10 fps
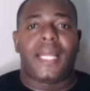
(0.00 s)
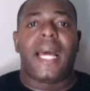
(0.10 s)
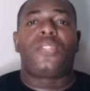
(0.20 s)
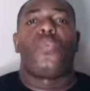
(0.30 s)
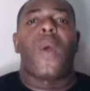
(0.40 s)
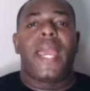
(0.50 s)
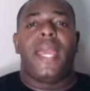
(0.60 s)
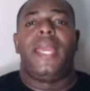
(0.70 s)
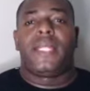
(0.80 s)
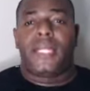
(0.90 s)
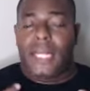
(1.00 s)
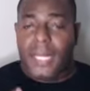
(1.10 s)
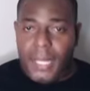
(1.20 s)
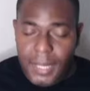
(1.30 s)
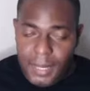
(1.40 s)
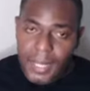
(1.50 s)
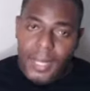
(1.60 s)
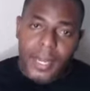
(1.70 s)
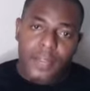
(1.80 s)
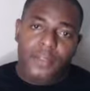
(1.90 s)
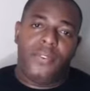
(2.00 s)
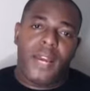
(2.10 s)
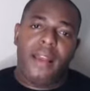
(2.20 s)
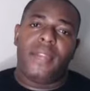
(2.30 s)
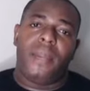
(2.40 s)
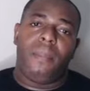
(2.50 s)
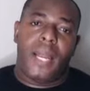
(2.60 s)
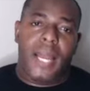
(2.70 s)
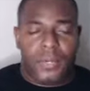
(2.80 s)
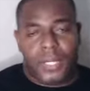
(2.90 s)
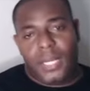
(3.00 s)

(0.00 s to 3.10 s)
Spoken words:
That's why it's good if you have an email address.